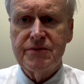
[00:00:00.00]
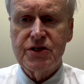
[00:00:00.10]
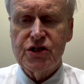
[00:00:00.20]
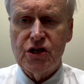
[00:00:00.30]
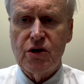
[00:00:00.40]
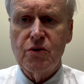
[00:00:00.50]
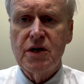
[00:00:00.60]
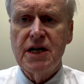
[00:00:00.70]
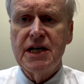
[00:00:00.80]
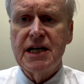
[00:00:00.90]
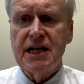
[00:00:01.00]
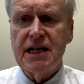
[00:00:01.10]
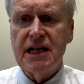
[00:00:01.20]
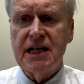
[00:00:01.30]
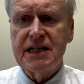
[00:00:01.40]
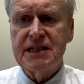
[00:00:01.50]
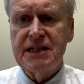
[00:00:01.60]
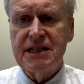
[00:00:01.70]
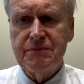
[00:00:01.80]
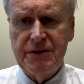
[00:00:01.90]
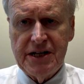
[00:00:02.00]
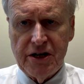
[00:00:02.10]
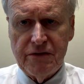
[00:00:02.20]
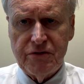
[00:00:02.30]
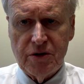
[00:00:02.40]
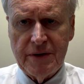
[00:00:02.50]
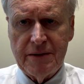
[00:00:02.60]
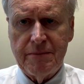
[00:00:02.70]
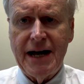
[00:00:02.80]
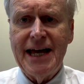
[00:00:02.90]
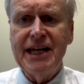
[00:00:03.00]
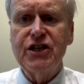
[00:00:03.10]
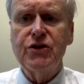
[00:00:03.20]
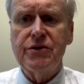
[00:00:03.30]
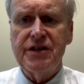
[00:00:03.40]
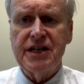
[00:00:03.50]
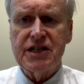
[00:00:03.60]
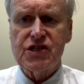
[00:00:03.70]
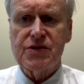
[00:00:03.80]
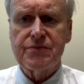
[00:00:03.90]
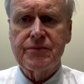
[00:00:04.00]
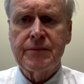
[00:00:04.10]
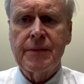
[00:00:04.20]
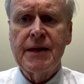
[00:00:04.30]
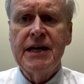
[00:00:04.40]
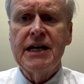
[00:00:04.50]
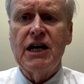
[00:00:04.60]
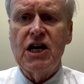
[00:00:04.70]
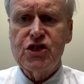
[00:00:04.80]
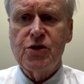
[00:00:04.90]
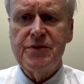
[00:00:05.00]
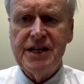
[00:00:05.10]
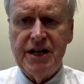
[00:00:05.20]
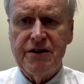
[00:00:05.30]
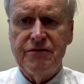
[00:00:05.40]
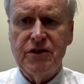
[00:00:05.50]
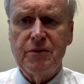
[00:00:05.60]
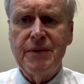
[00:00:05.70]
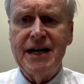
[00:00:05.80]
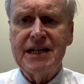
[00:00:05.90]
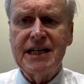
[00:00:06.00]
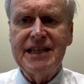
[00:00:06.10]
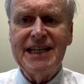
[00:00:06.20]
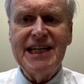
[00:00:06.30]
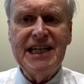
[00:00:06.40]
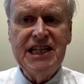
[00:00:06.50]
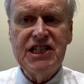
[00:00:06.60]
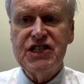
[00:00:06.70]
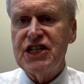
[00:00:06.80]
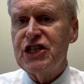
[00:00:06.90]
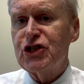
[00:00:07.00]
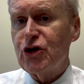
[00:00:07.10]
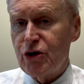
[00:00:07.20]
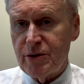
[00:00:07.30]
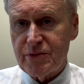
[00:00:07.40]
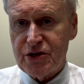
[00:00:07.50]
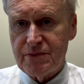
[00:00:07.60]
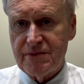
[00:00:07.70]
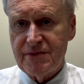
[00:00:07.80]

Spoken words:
So be careful about buying new things. Also be careful about the easy terms.